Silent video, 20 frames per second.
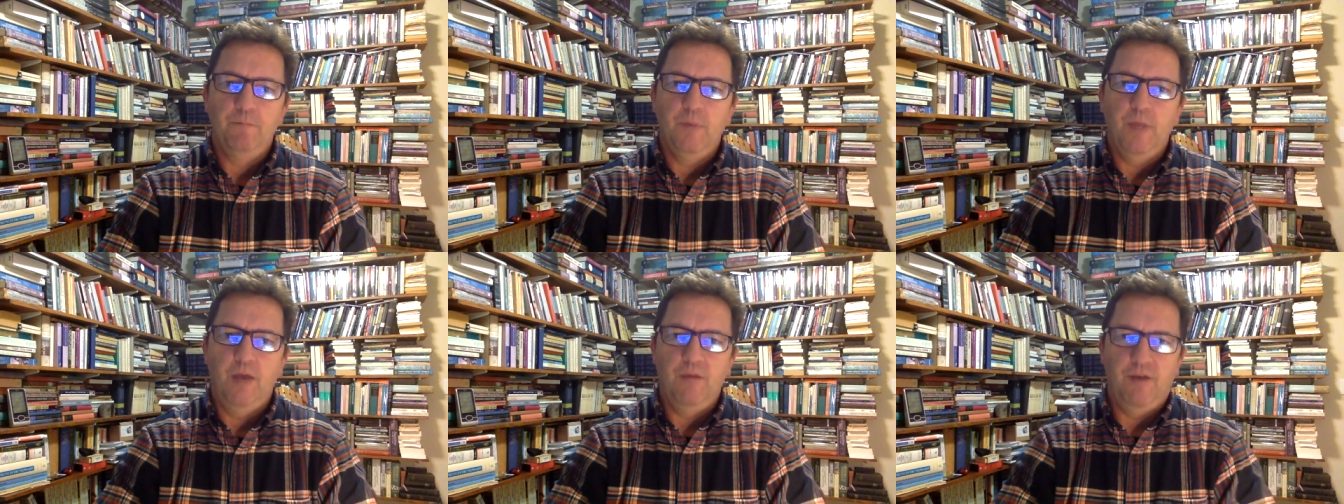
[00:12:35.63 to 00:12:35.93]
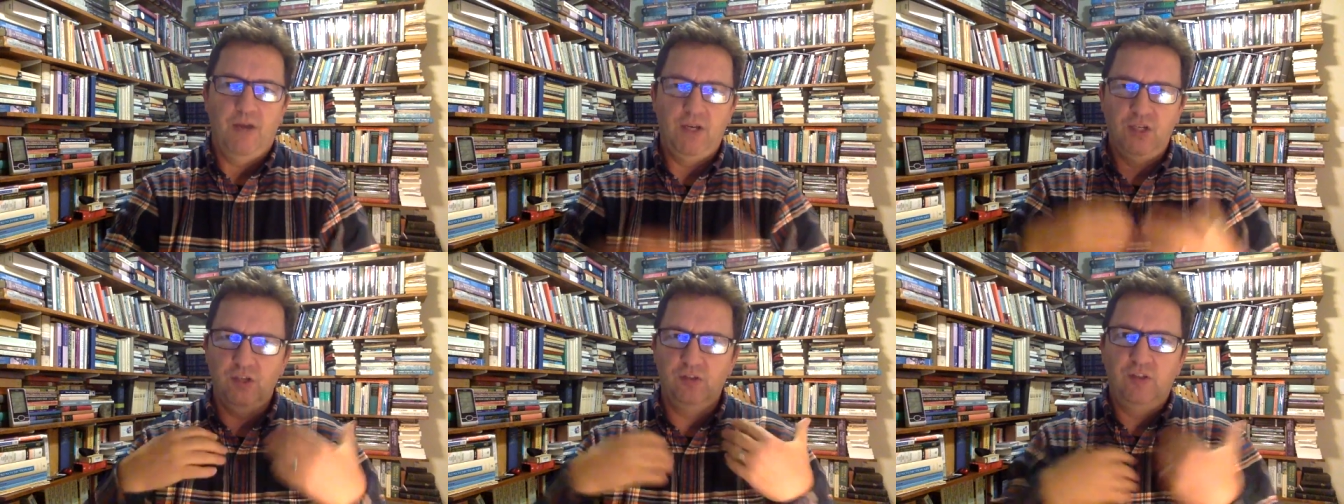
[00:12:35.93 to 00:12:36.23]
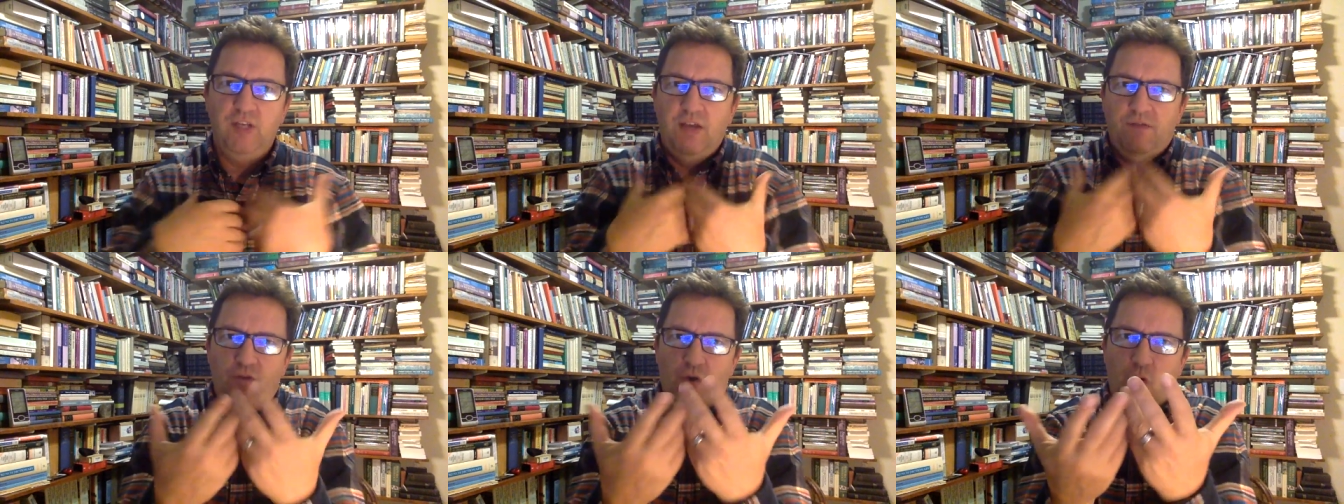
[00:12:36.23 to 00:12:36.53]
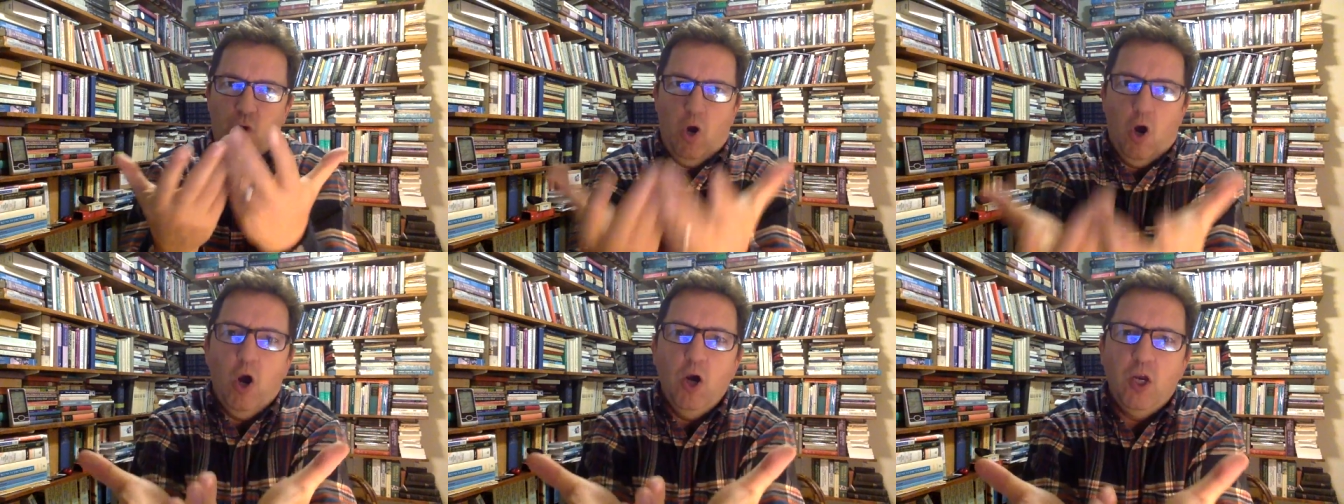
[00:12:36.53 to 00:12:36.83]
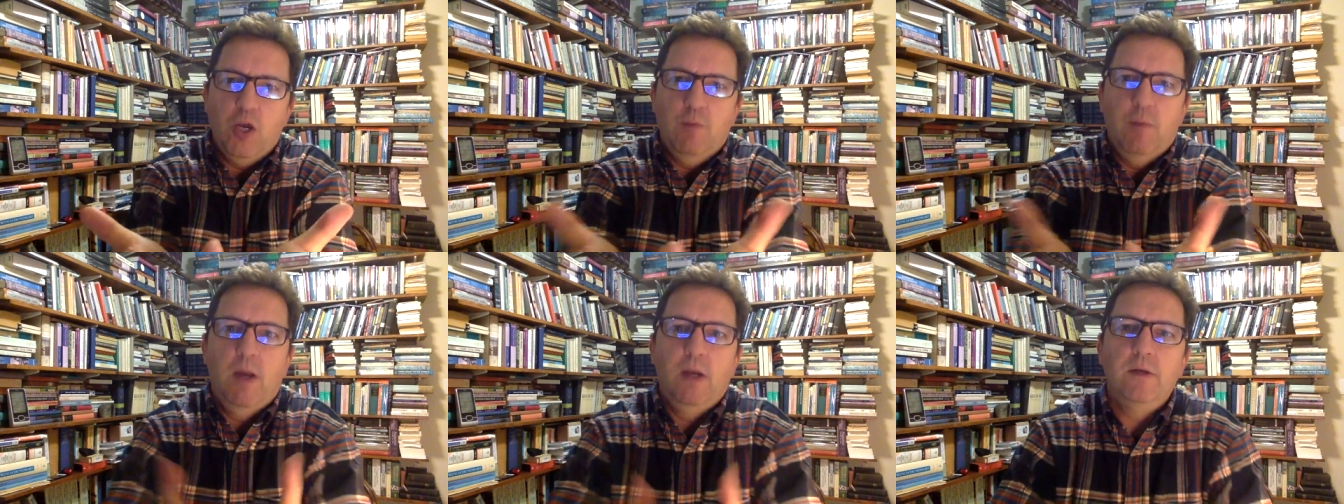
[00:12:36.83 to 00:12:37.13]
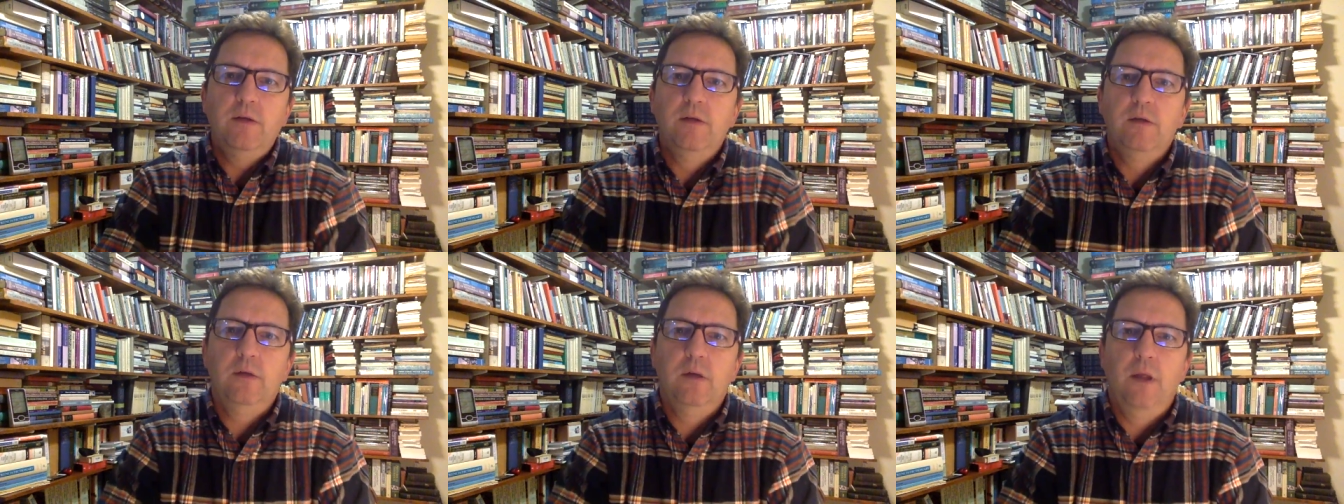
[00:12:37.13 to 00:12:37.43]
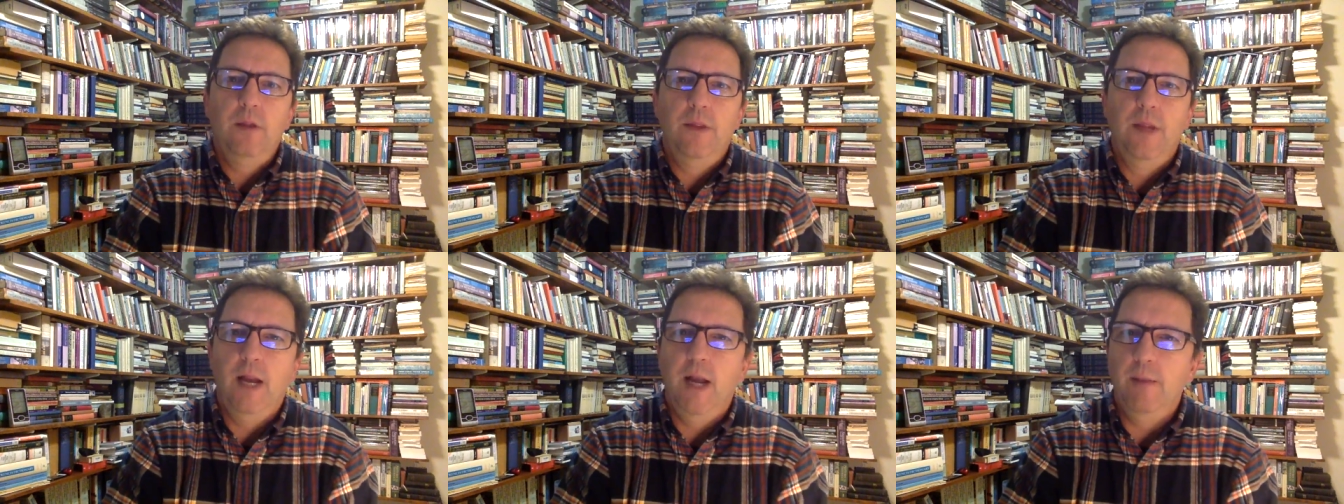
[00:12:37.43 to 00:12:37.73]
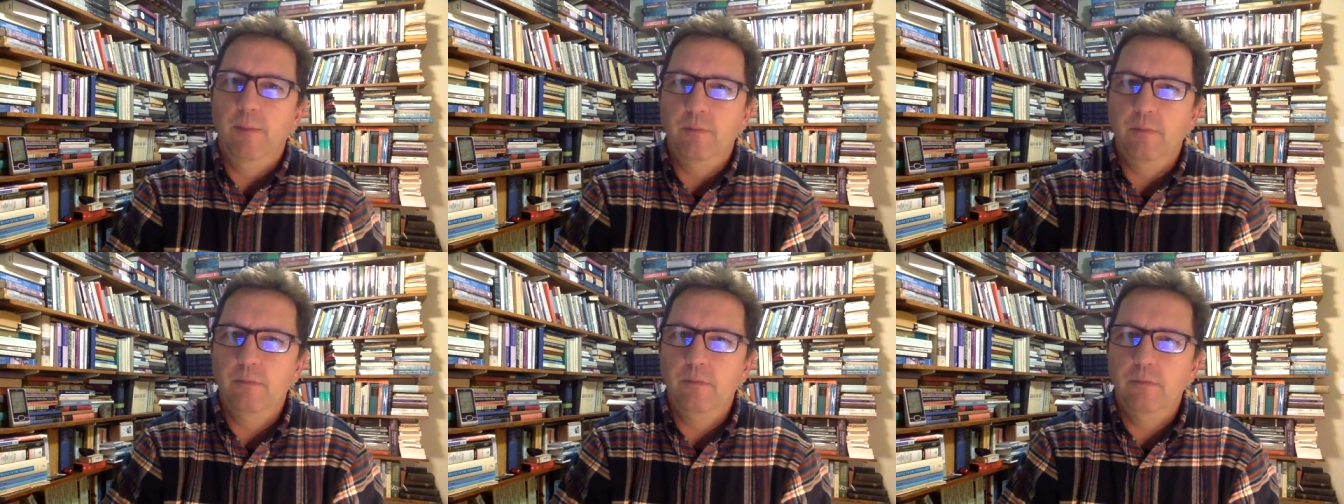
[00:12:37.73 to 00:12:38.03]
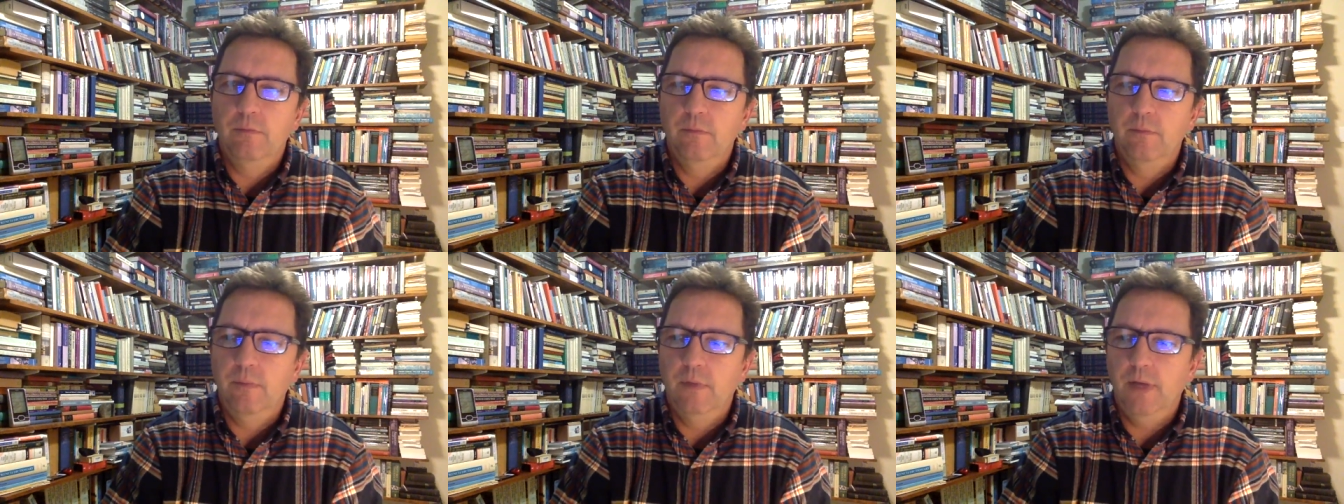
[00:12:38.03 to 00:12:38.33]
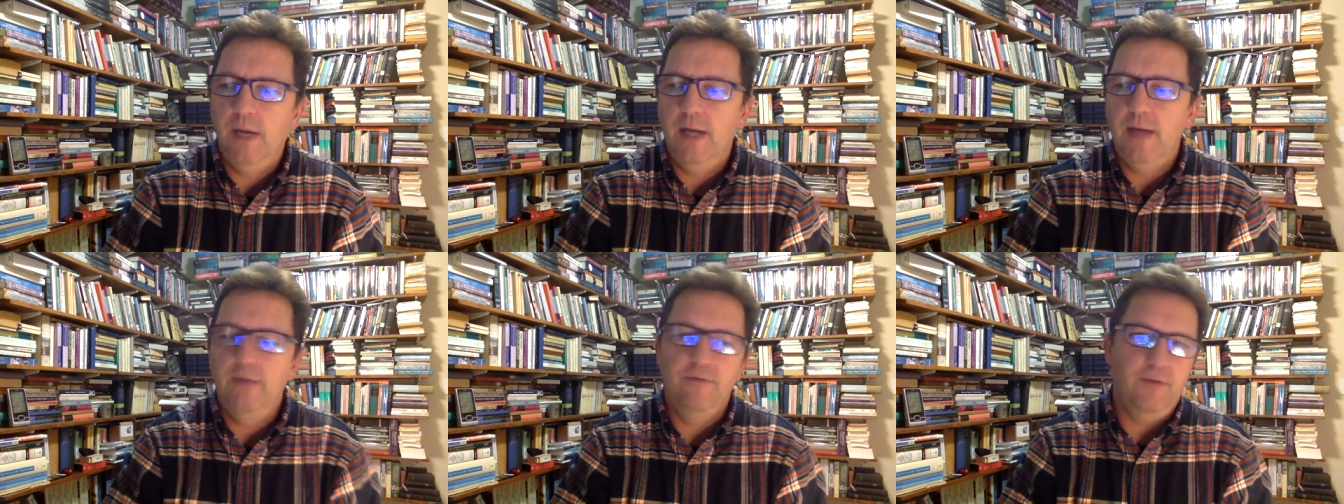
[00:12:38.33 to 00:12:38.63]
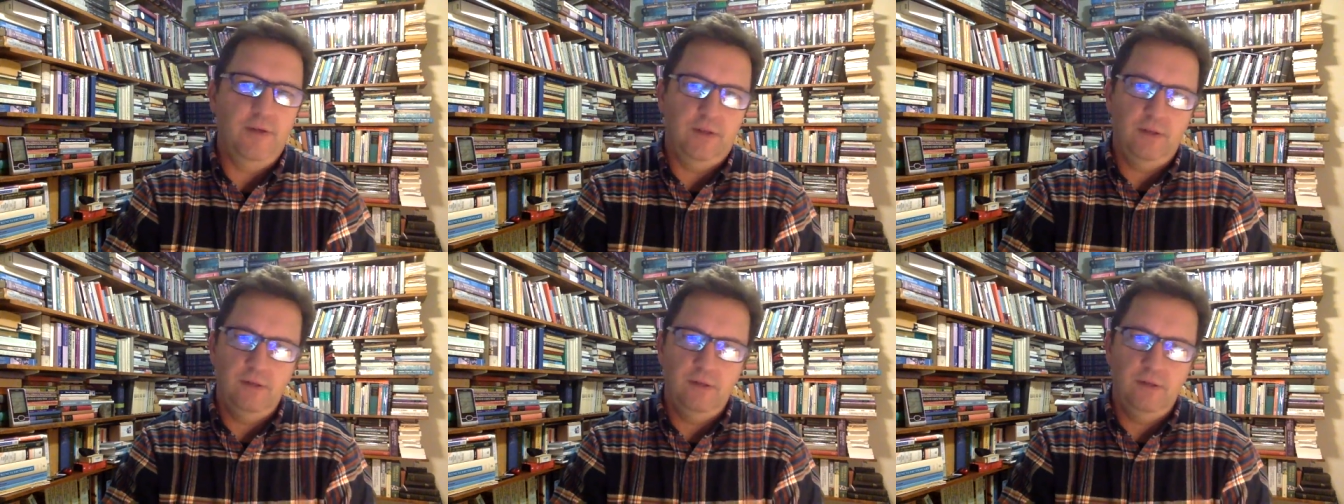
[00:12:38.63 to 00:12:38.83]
if I just give you an argument, then I'm kind of